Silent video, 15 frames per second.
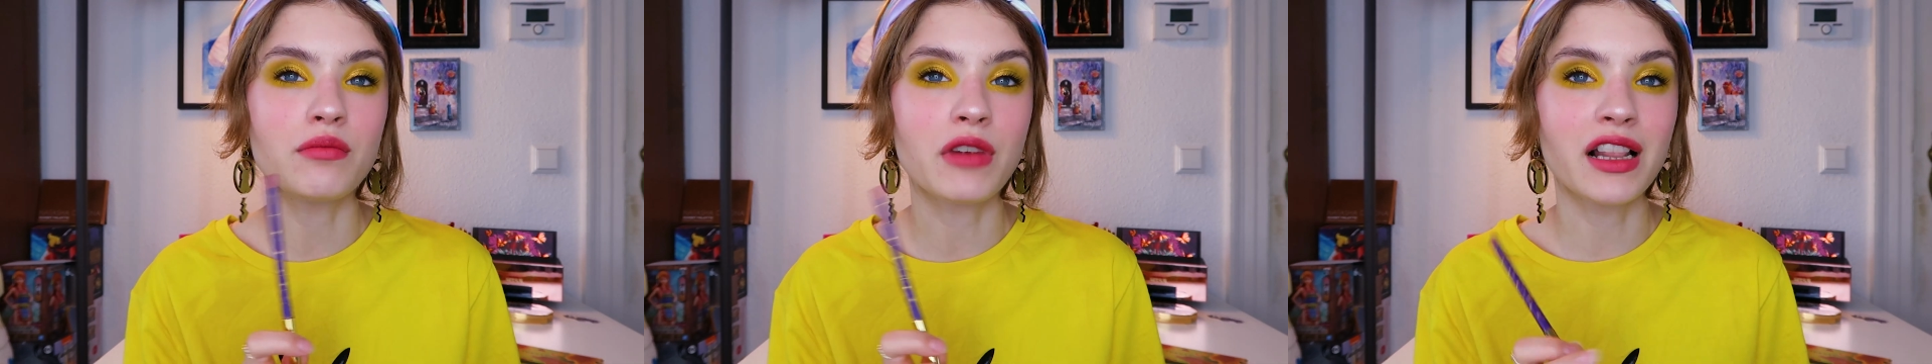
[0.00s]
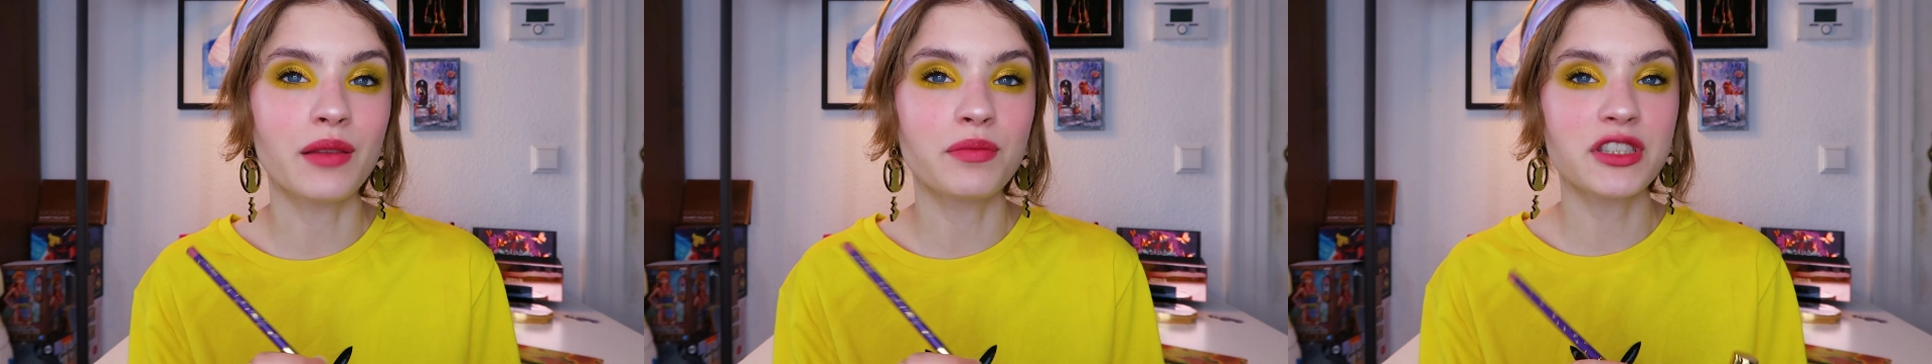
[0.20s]

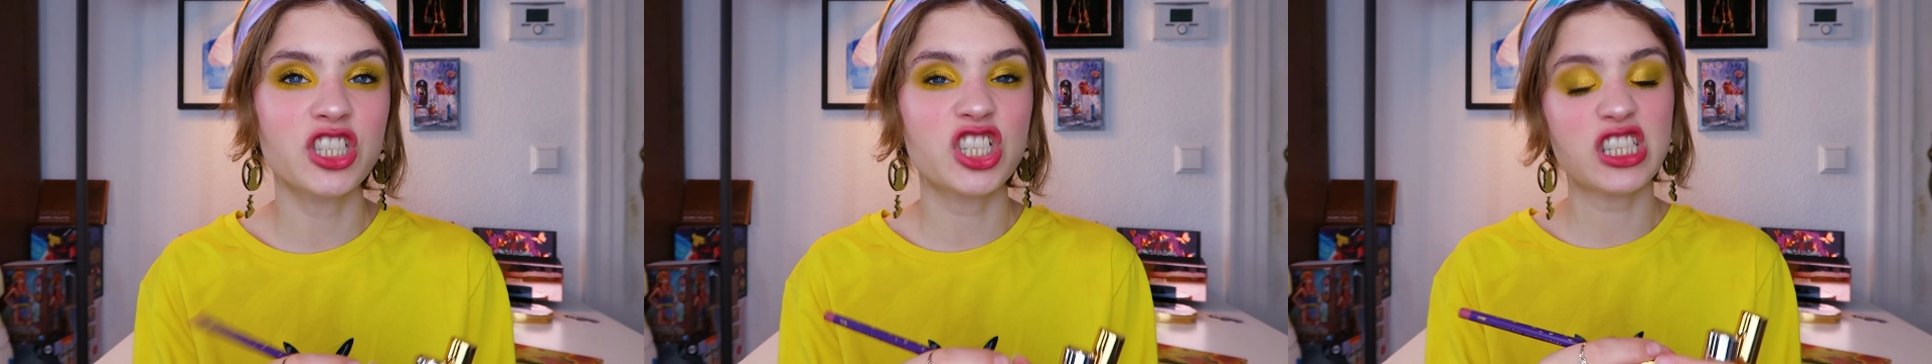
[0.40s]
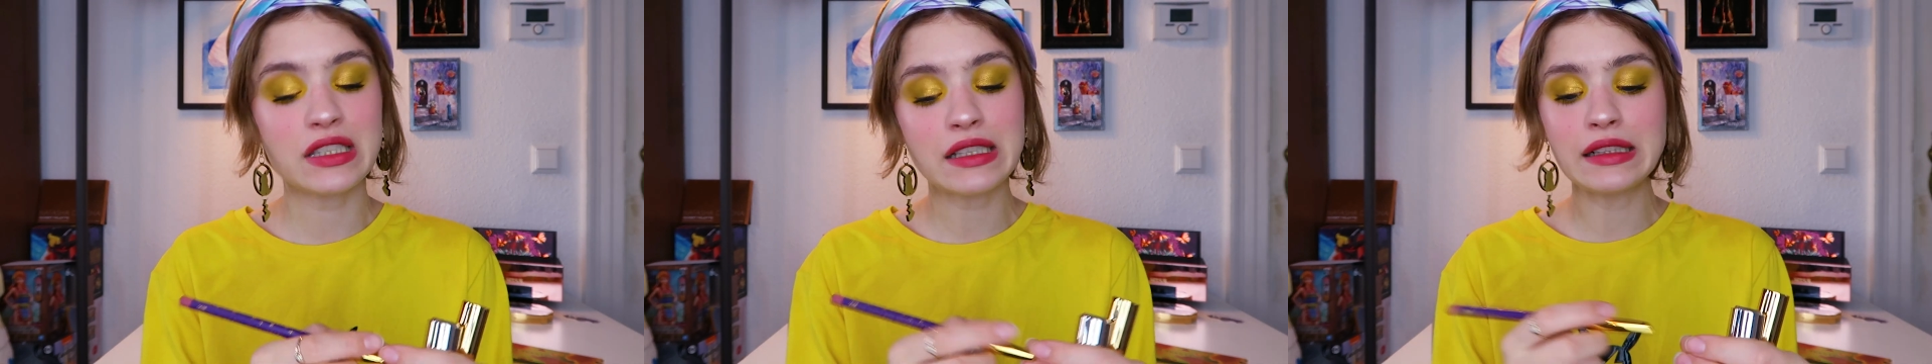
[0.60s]
my lips
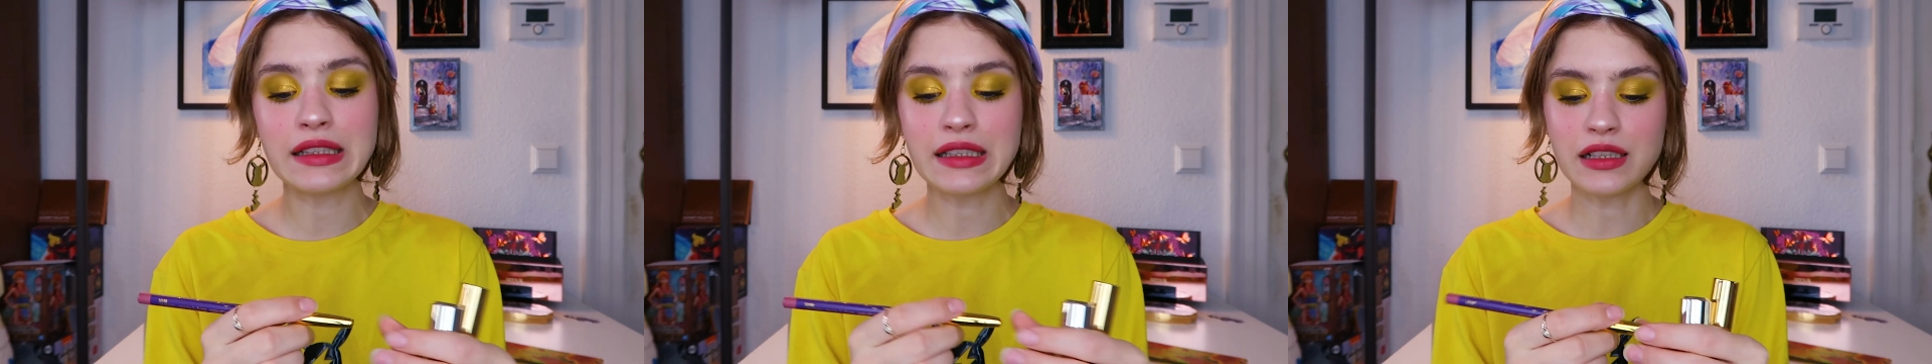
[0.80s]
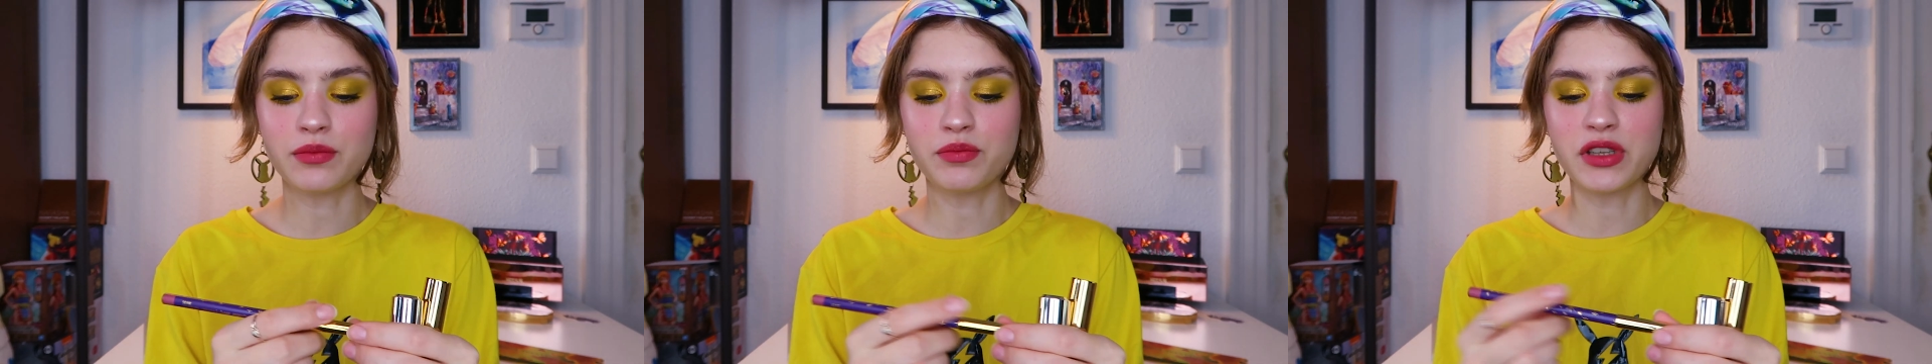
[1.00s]
just a
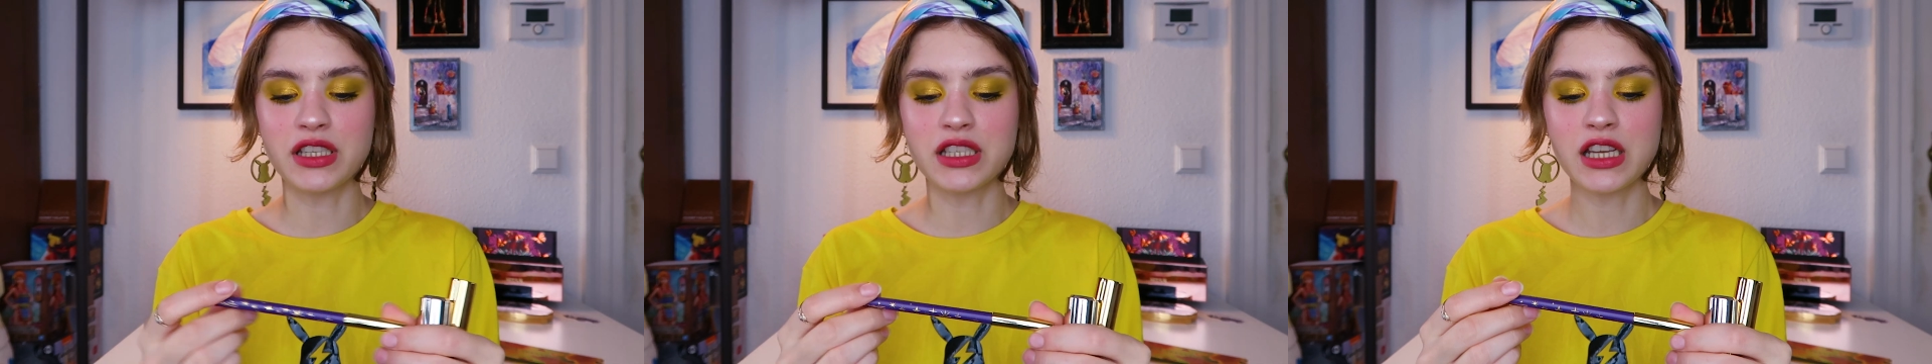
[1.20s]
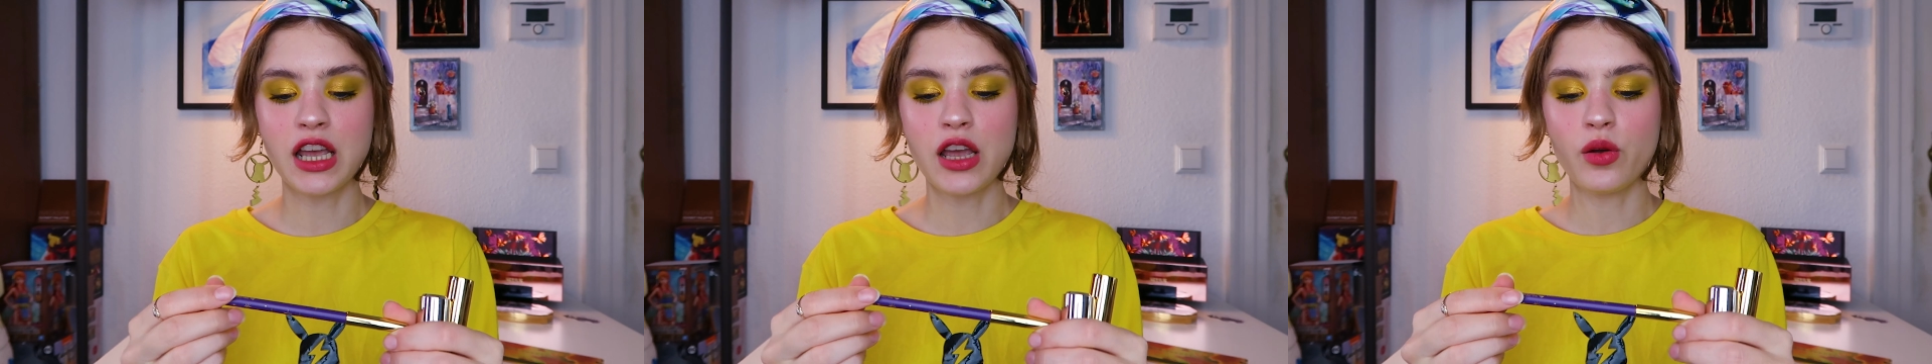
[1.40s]
little bit